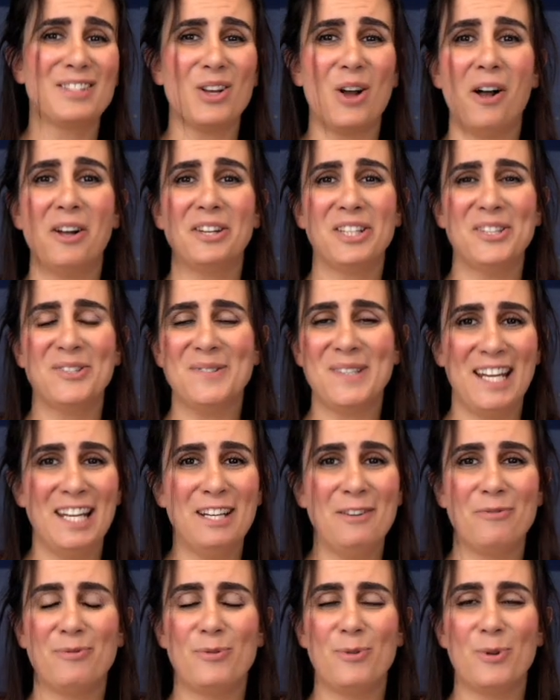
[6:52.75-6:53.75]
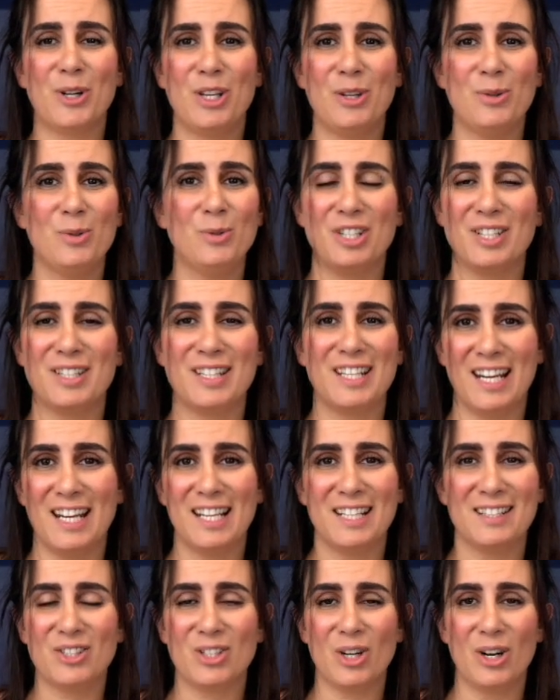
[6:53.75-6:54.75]
all you need for you just
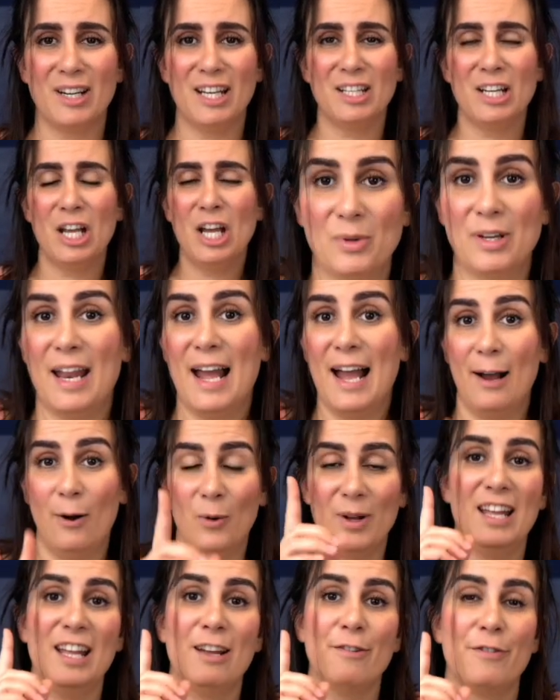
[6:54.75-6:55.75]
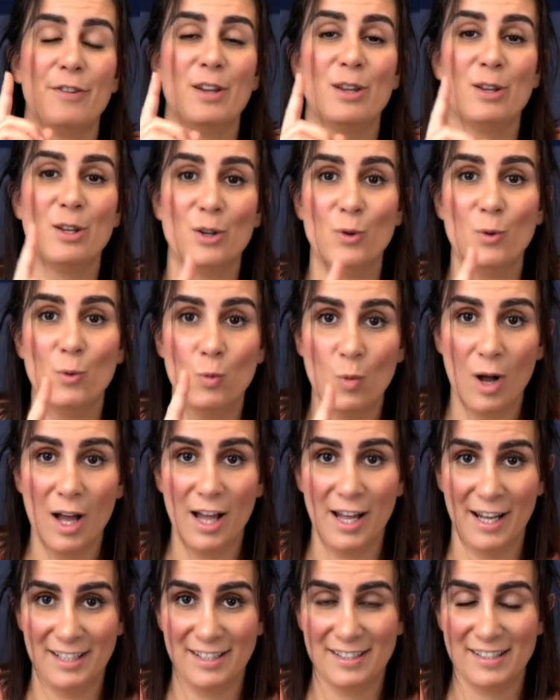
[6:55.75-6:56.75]
getting started. Now, if you
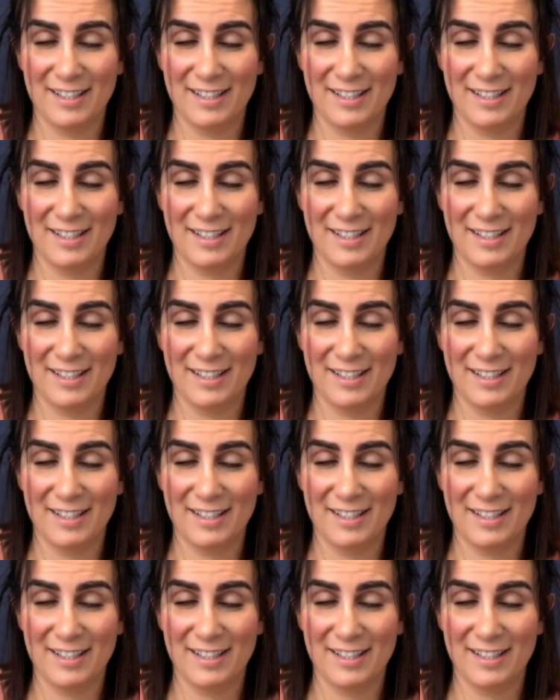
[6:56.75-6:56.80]
want